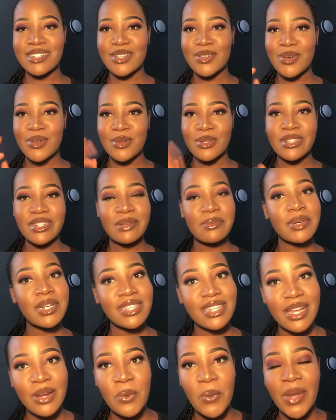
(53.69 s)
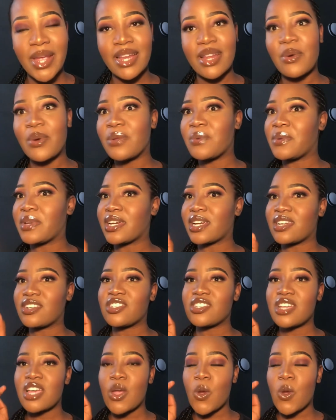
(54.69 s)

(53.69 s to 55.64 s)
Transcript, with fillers: we can celebrate Alwena when we reach